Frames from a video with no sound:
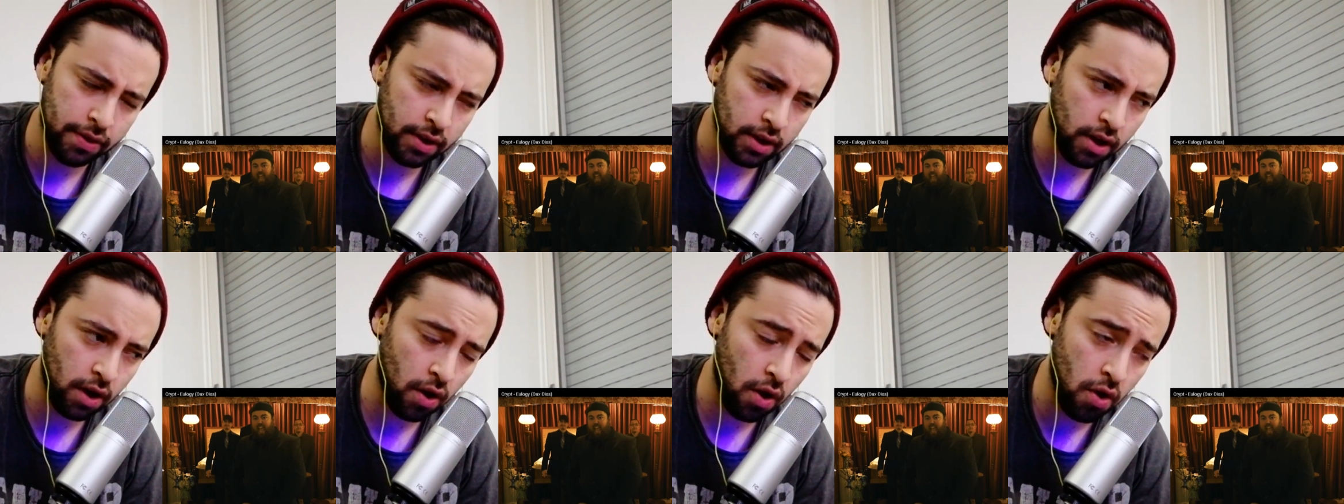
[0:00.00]

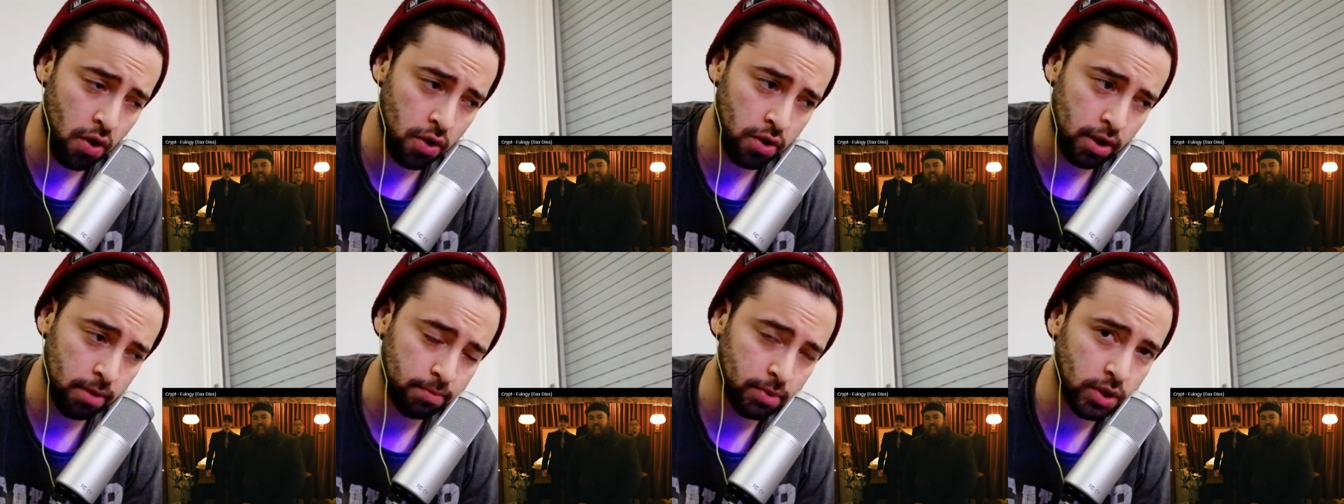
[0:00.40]
I think
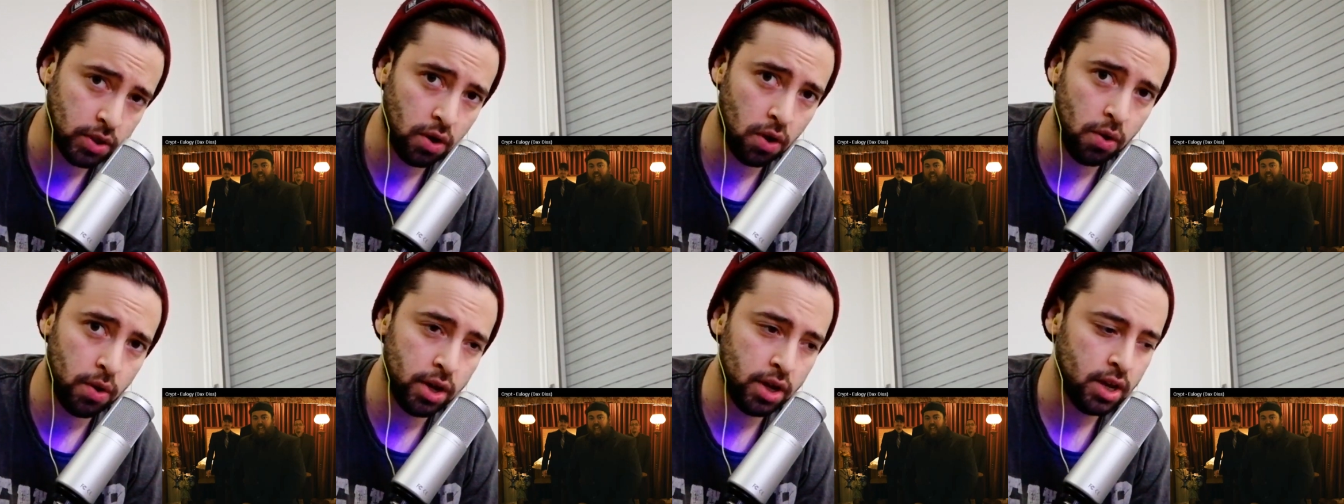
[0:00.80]
I heard,
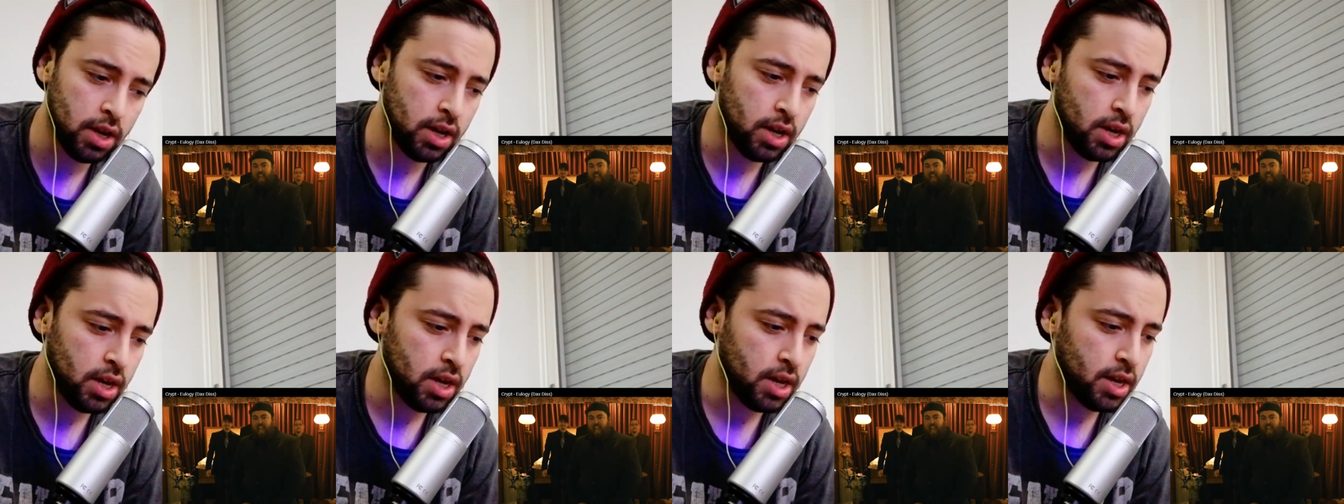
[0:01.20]
I'm
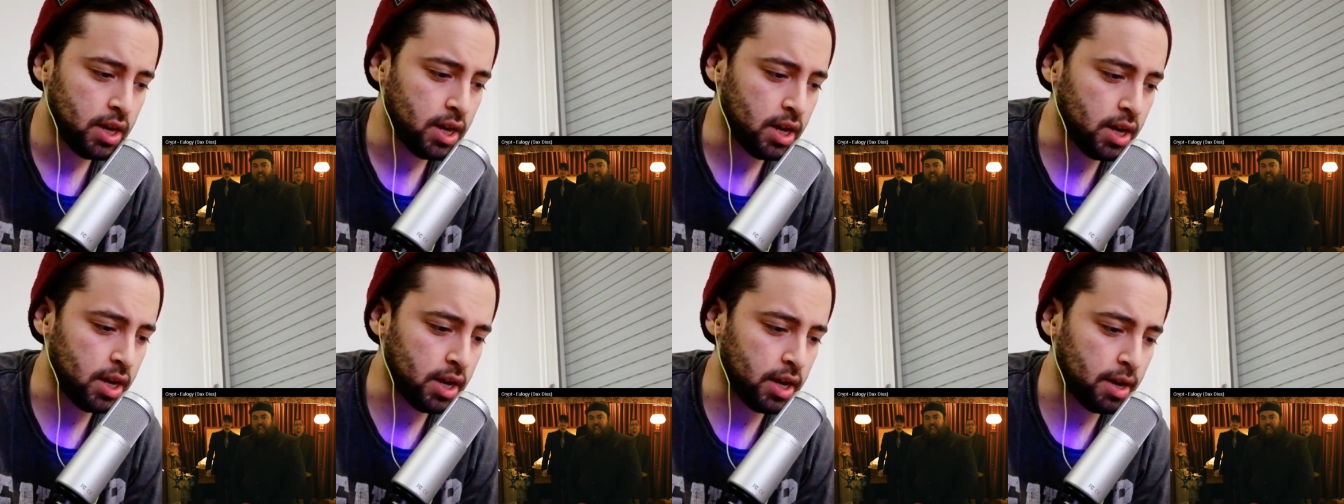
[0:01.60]
sorry,
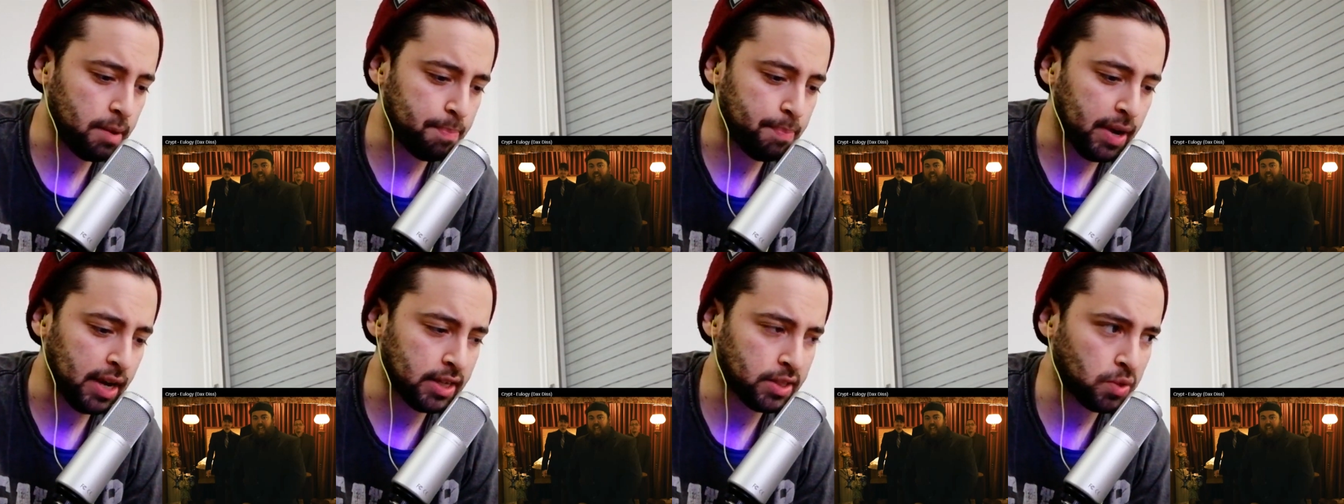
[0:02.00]

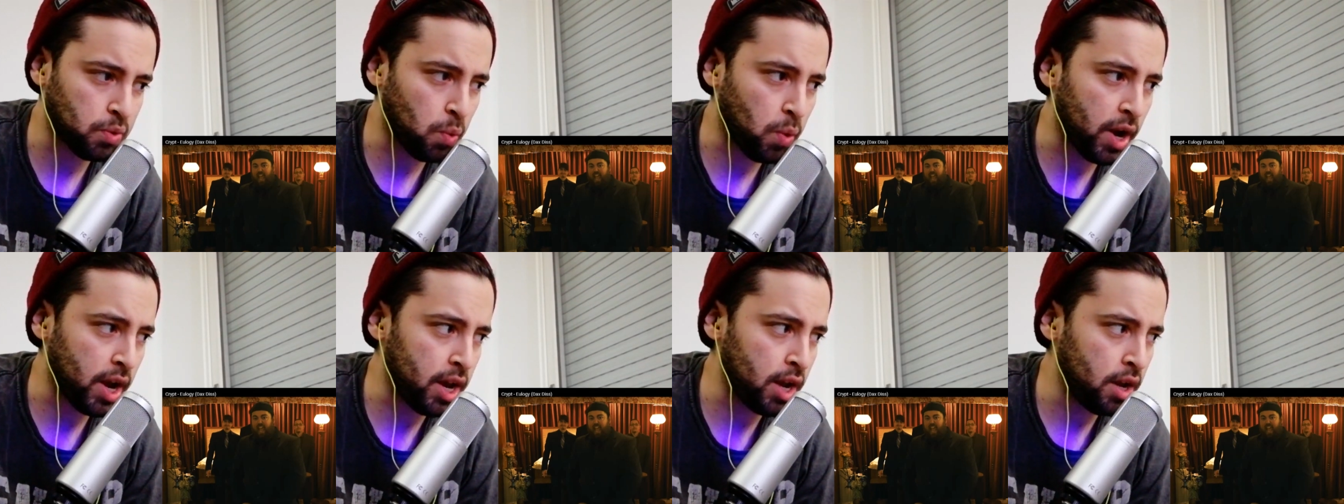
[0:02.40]

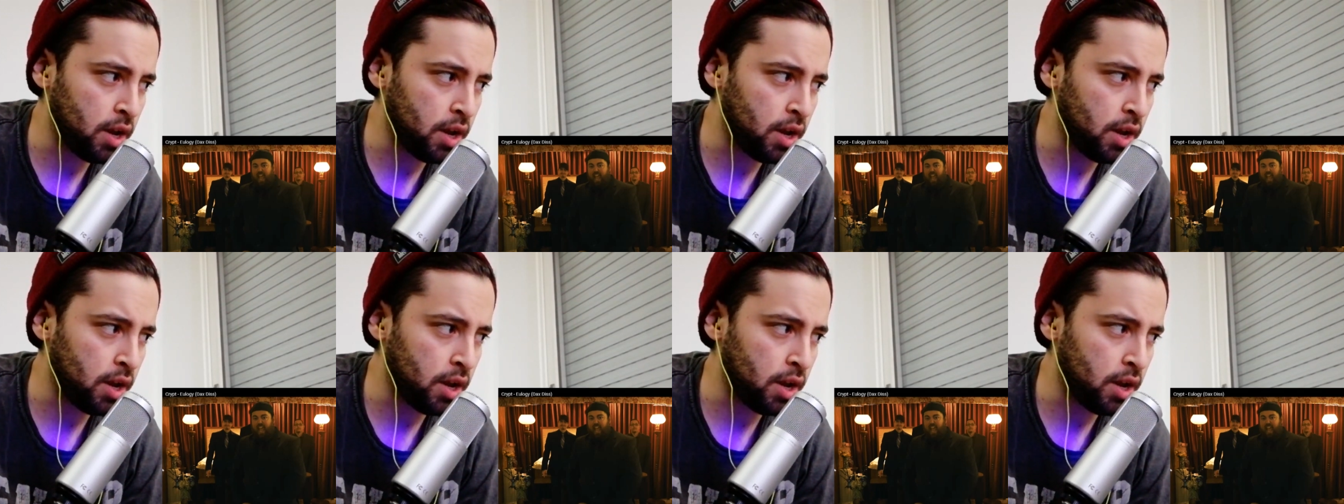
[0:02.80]
pass